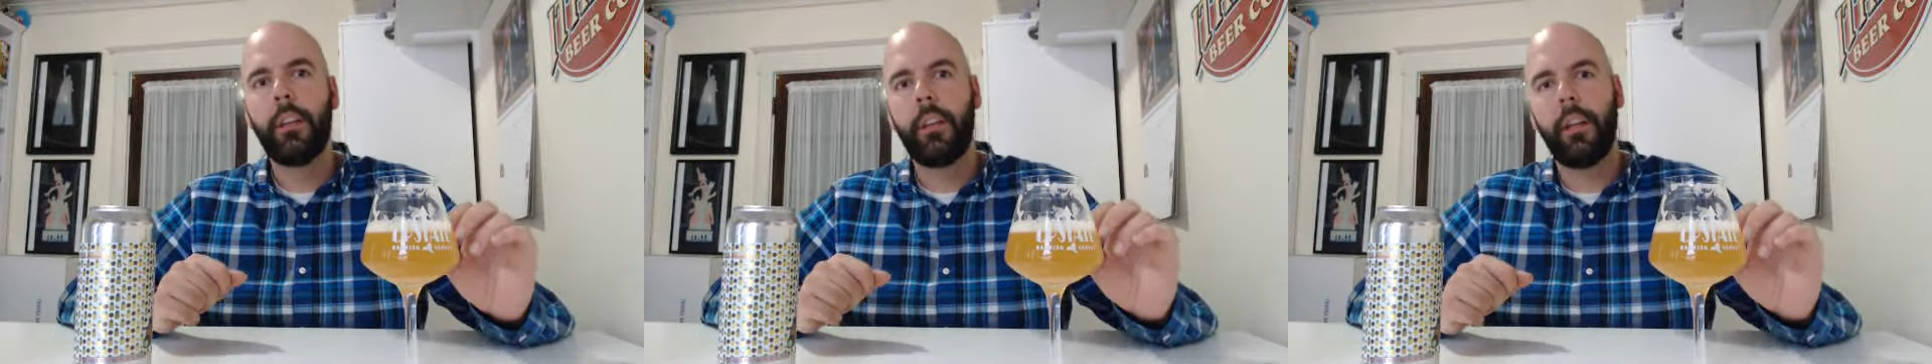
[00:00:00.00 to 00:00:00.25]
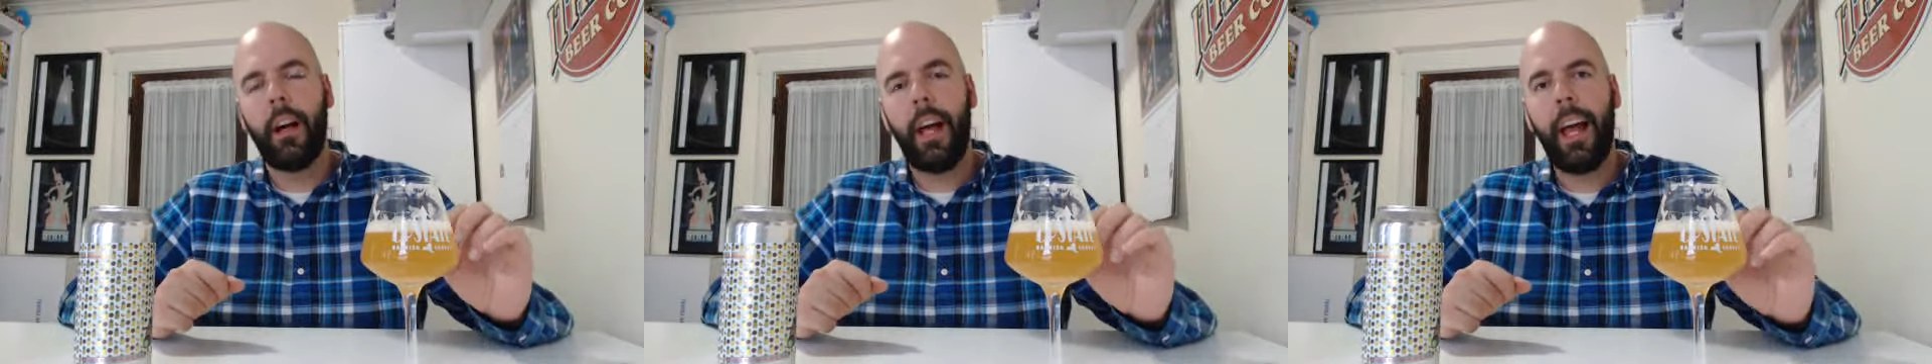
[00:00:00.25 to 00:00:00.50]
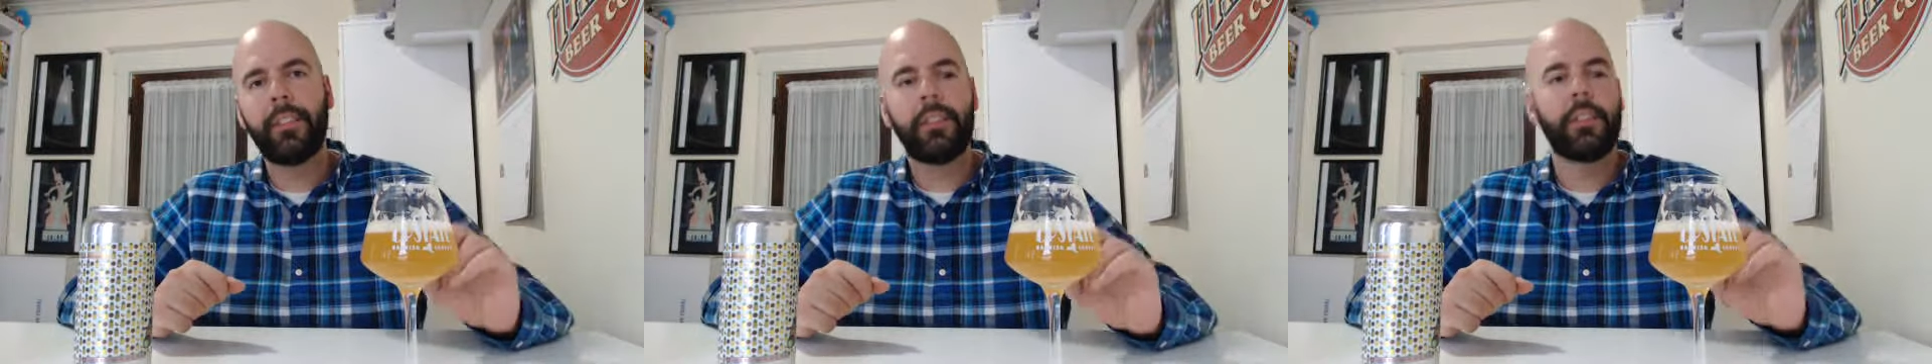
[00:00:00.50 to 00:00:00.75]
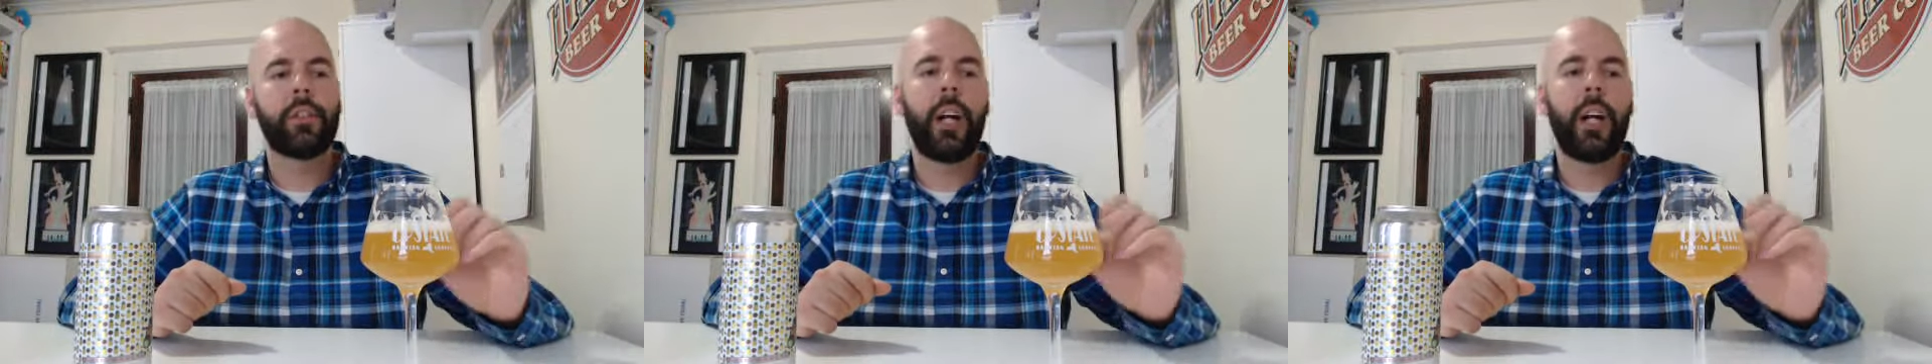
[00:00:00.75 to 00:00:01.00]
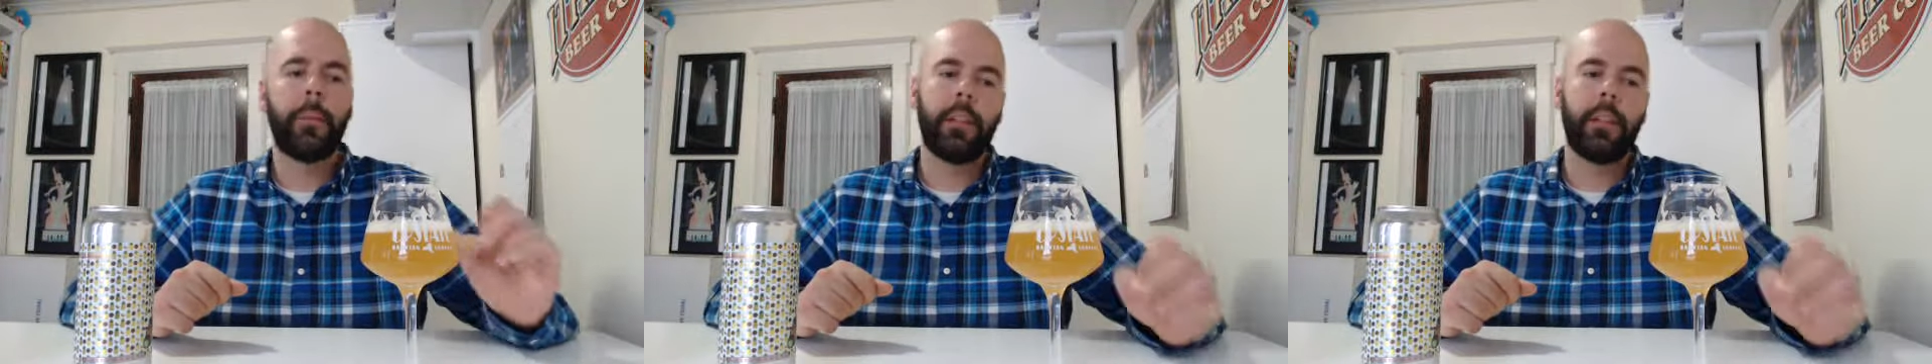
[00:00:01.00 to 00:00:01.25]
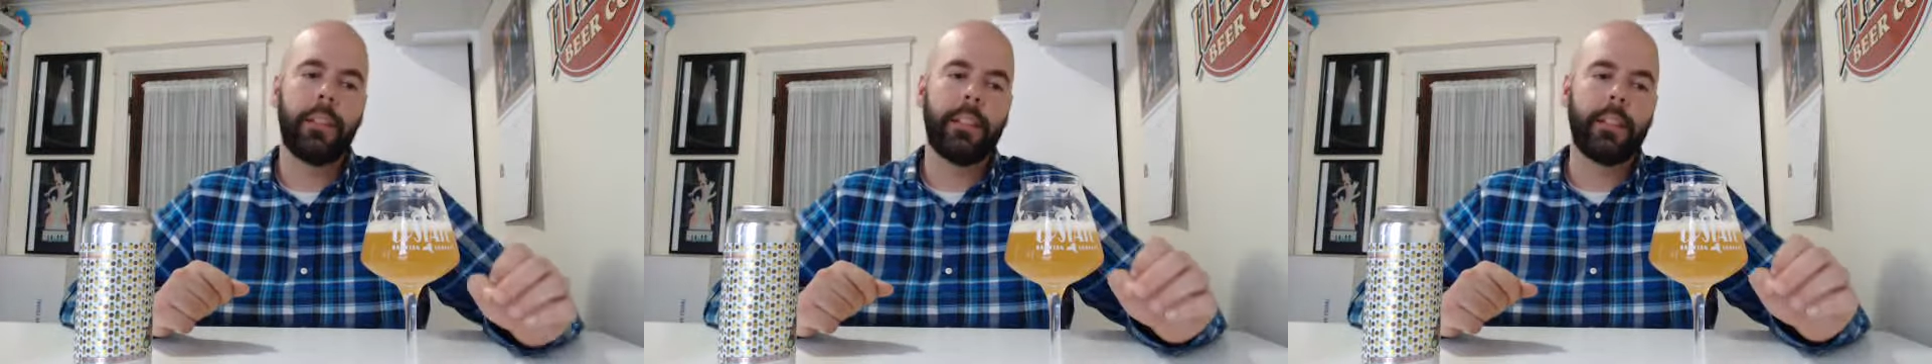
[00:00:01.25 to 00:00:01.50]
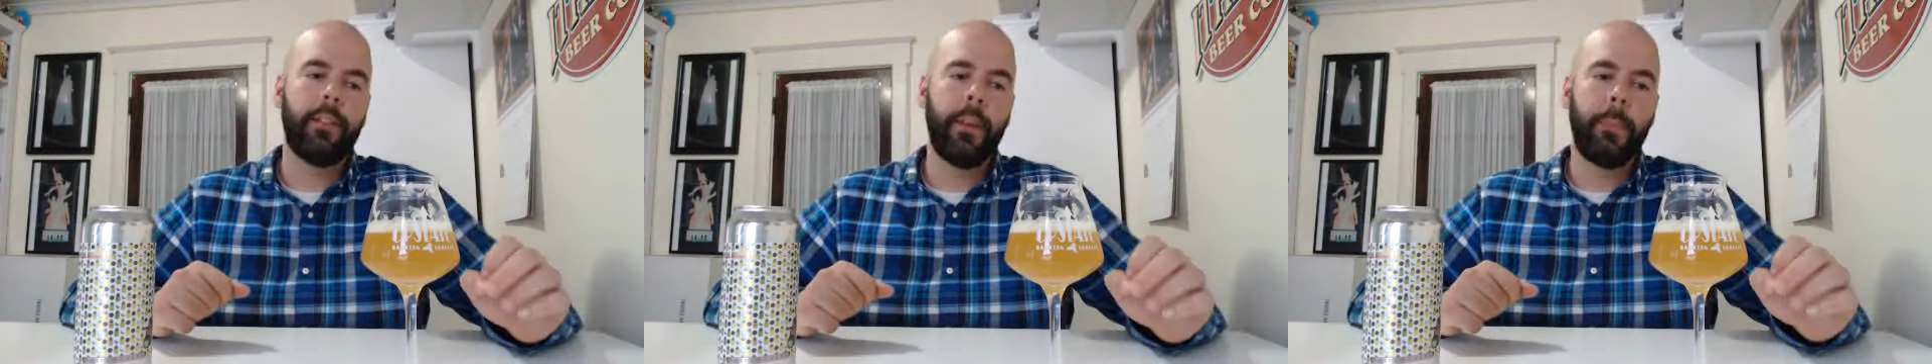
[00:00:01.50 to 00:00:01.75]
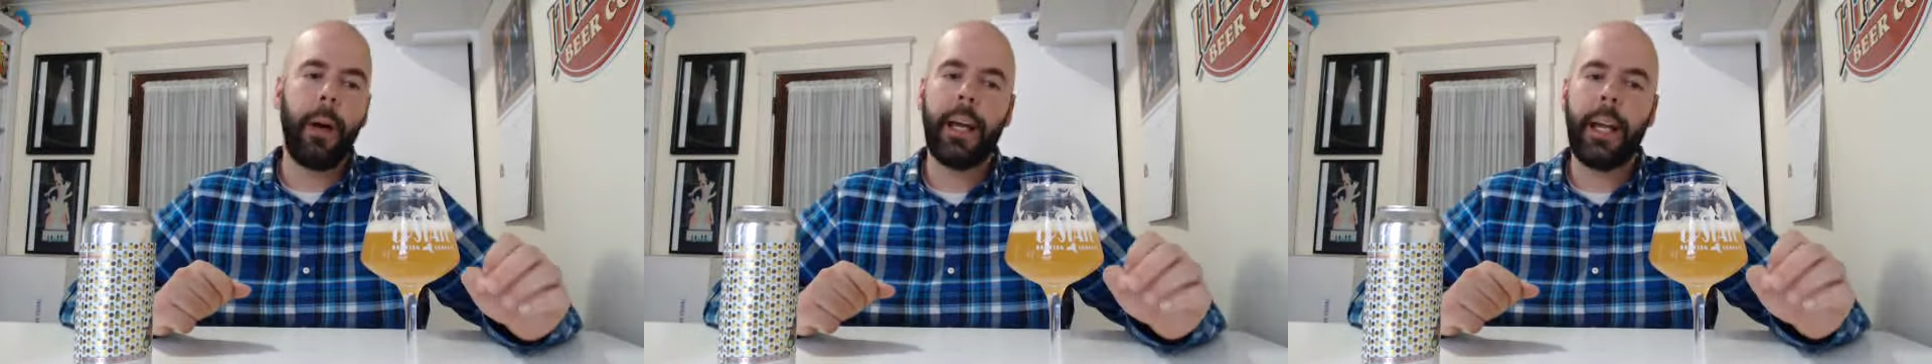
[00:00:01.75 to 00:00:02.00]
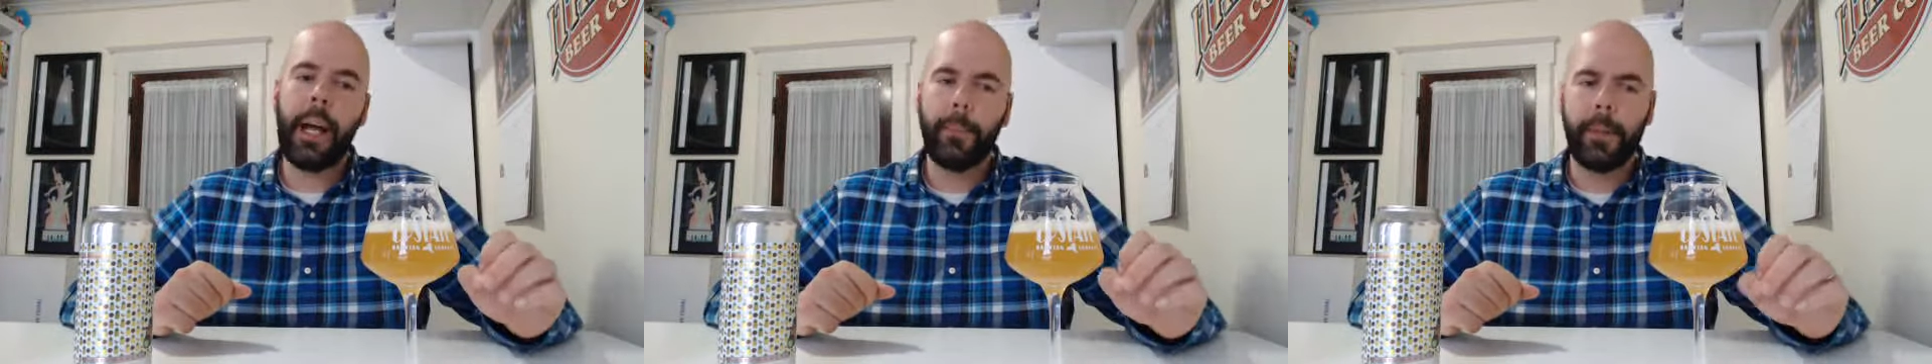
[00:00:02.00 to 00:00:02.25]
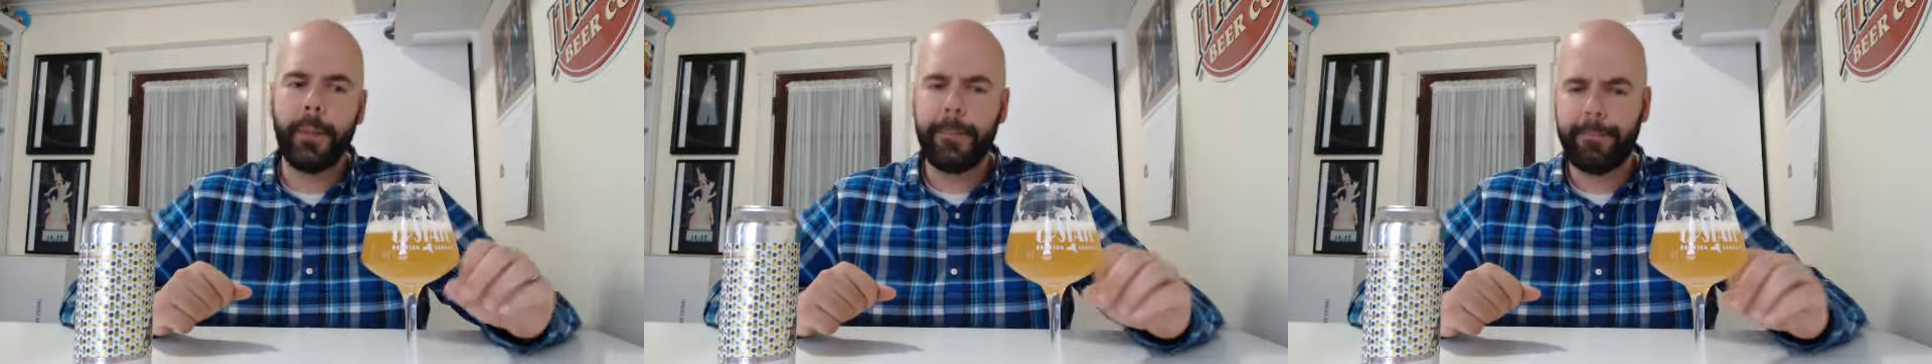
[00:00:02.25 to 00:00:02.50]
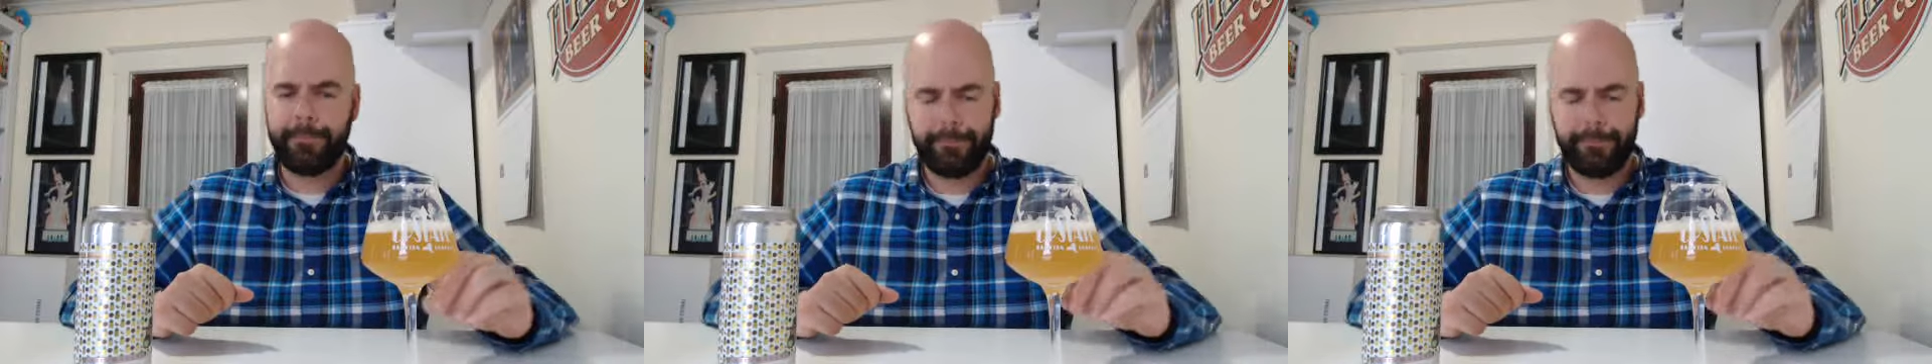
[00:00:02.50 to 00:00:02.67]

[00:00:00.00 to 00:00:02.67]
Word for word: Uh, adds to the tropicalness of the pineapple.